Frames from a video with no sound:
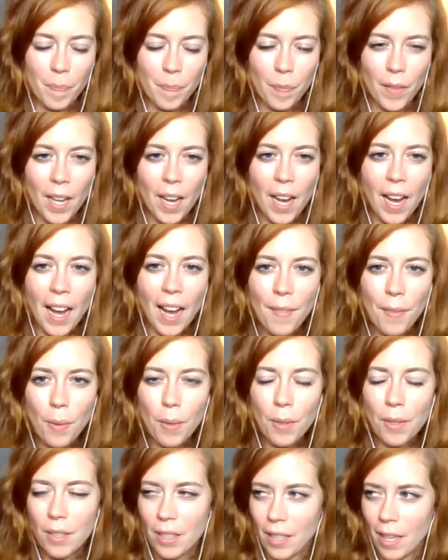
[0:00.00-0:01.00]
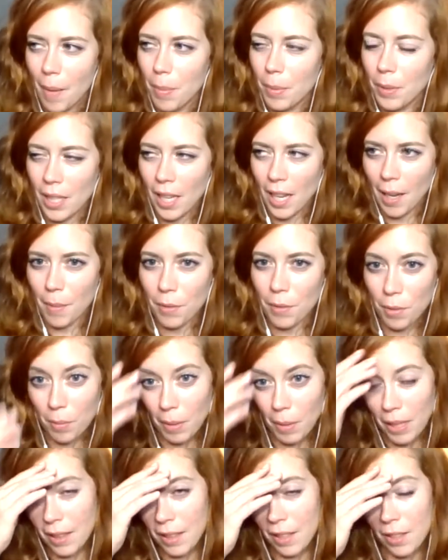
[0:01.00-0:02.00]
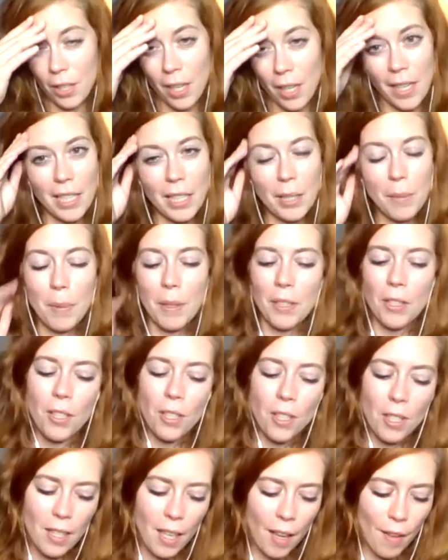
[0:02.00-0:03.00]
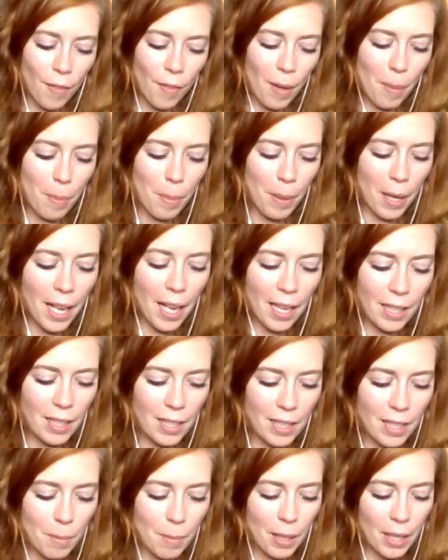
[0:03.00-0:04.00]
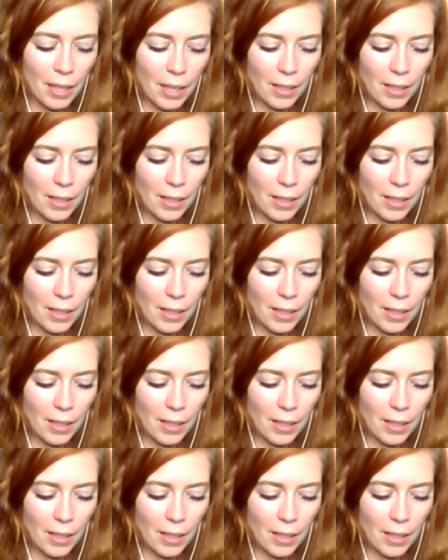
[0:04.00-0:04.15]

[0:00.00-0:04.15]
I've ordered a couple times from like the Chinese place just because I felt bad because I'm like,